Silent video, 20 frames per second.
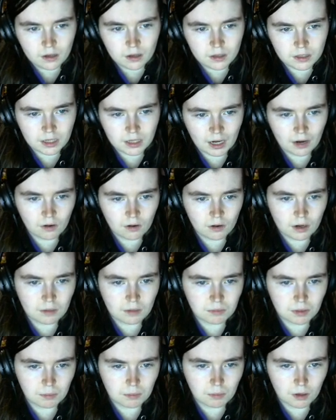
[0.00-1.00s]
Down
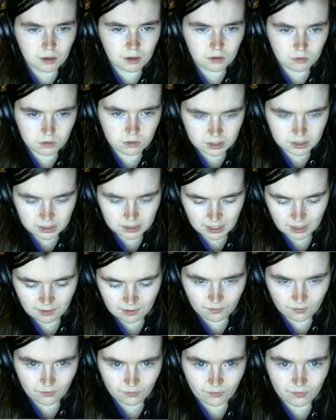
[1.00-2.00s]
comes a bottle to save
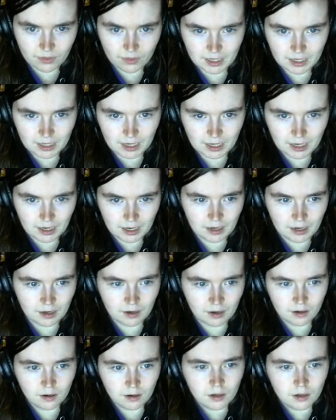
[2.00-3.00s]
the day.
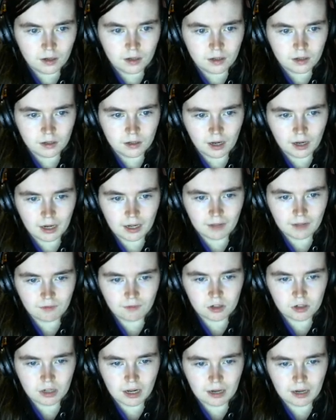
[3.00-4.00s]
Night
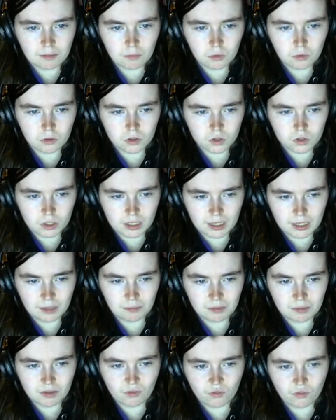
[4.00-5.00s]
after night, more
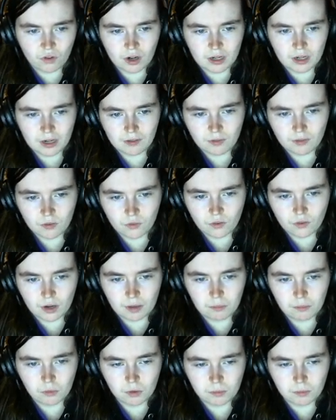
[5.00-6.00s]
dreams. Friend after
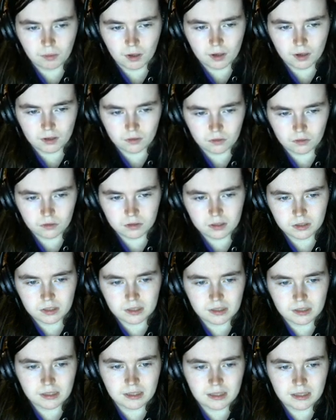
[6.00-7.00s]
friend, more bottles.
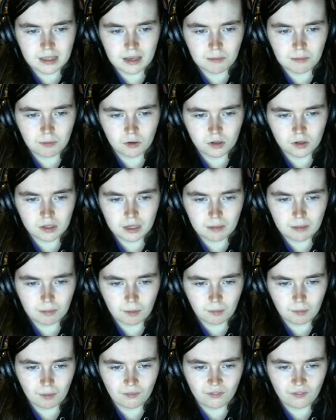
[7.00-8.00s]
Deeper and deeper
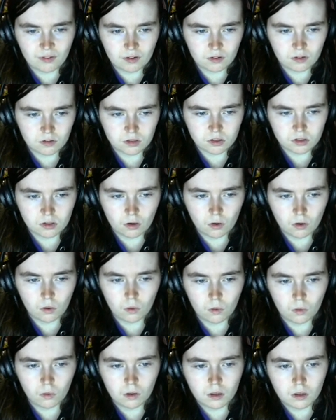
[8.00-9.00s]
my fingers
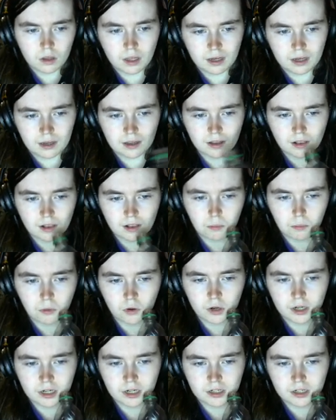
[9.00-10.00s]
go, like
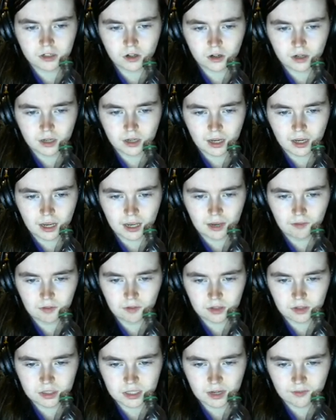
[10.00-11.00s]
exploring a dark cave,
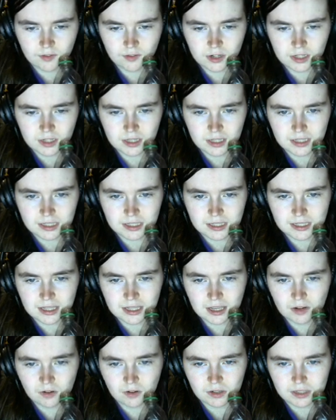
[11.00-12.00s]
discovering the
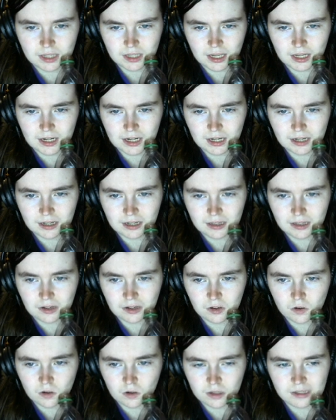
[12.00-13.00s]
secrets hidden in the
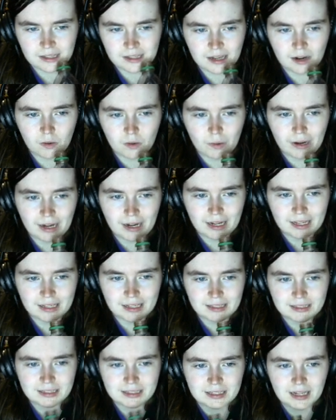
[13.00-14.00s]
nooks and
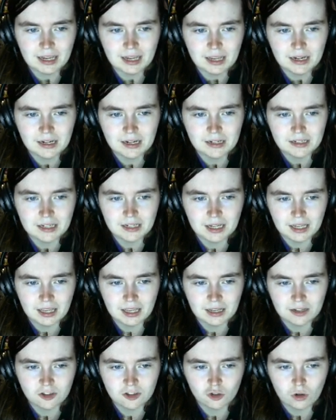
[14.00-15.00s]
crannies, digging and
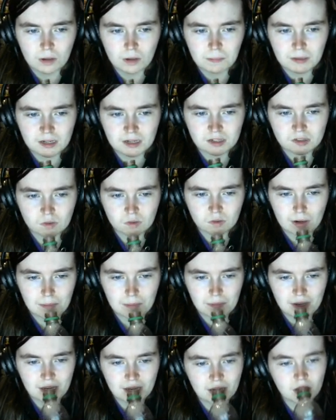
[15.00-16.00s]
digging, scraping and
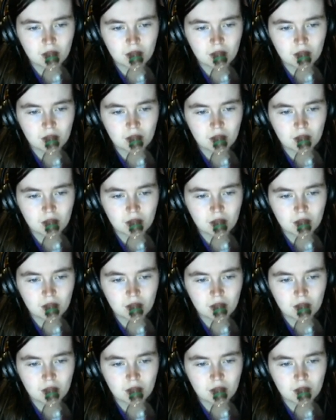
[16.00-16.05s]
scraping.